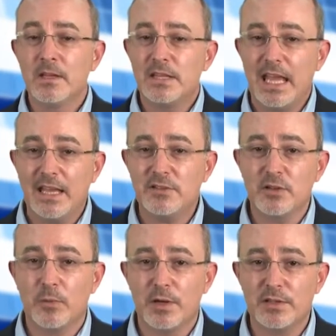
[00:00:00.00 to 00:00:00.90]
The
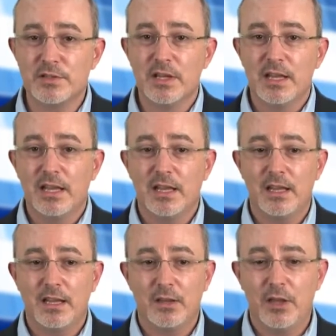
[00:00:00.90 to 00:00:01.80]
answer was,
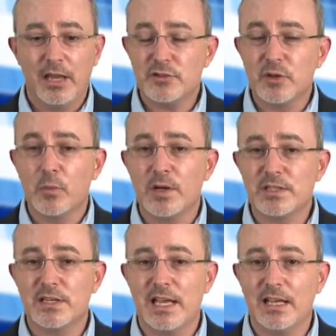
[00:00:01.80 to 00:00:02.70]
the answer
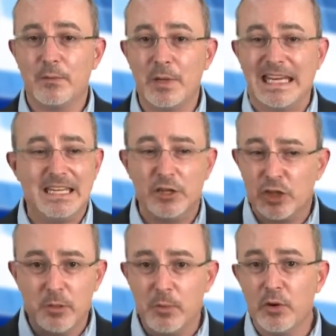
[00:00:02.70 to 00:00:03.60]
wasn't we need to
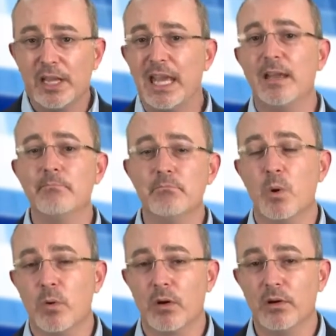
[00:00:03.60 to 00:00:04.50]
communicate
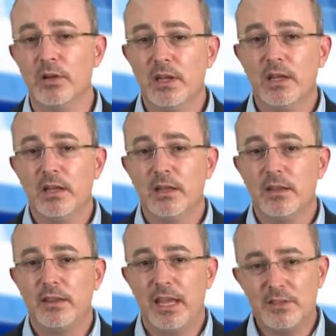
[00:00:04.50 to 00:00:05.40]
more.
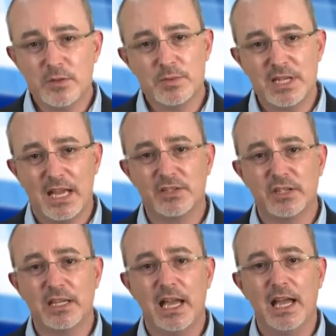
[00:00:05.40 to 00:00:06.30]
The answer was
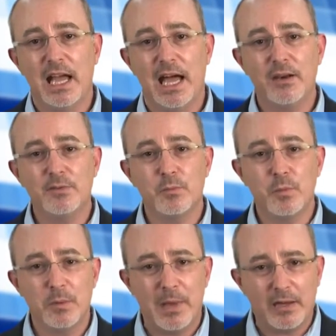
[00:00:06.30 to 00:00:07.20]
actually, how do
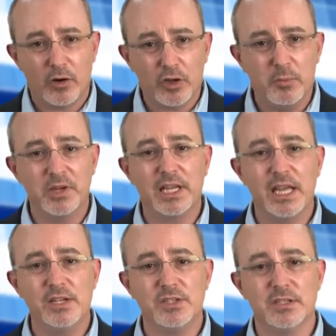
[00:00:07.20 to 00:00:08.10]
we make our
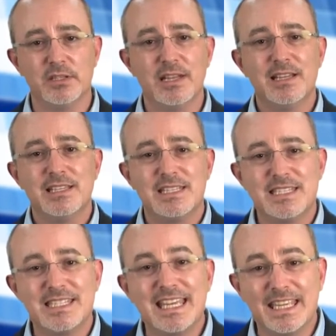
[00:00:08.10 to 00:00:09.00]
communication
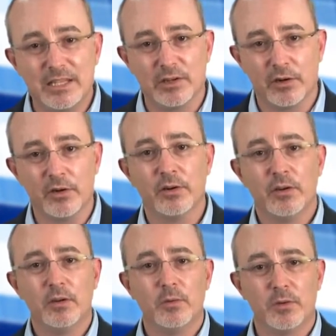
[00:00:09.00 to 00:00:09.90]
stickier
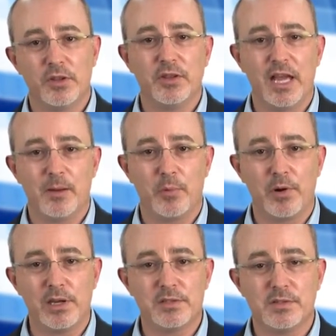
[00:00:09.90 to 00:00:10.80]
within the
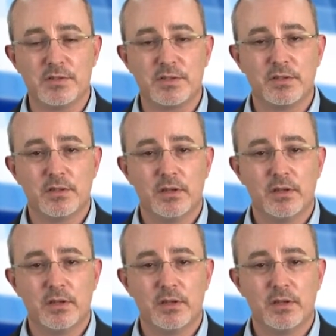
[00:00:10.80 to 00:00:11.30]
operations?